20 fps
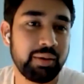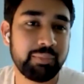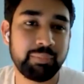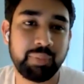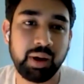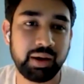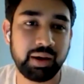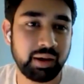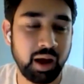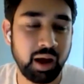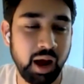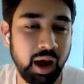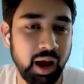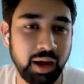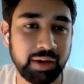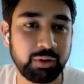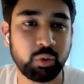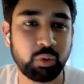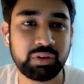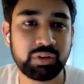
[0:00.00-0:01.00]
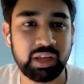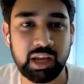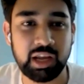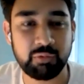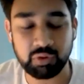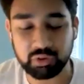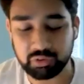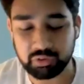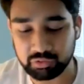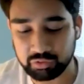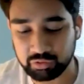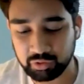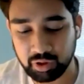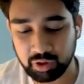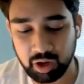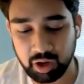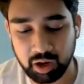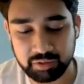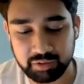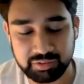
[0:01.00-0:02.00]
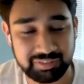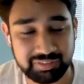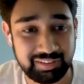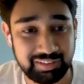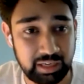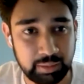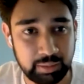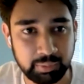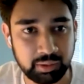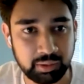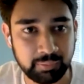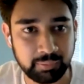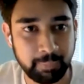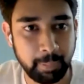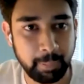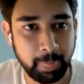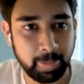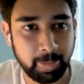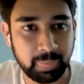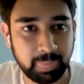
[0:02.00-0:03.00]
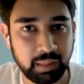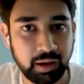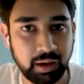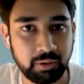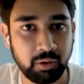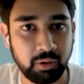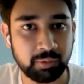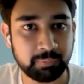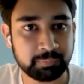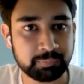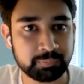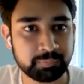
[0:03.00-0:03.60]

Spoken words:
But I don't think it was sustainable at all.